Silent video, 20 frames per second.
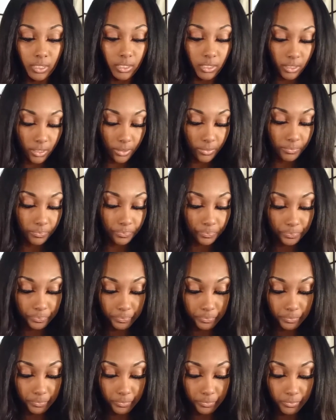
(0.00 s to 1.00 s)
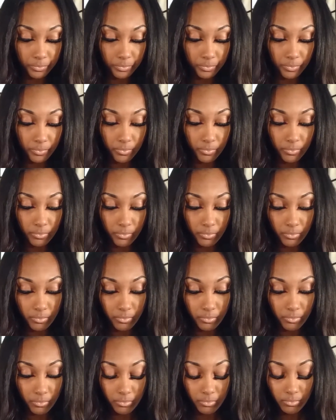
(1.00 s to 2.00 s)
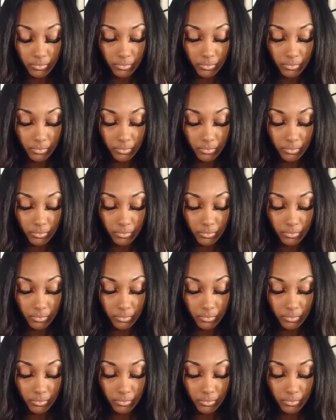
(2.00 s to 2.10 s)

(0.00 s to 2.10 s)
Nobody speaks.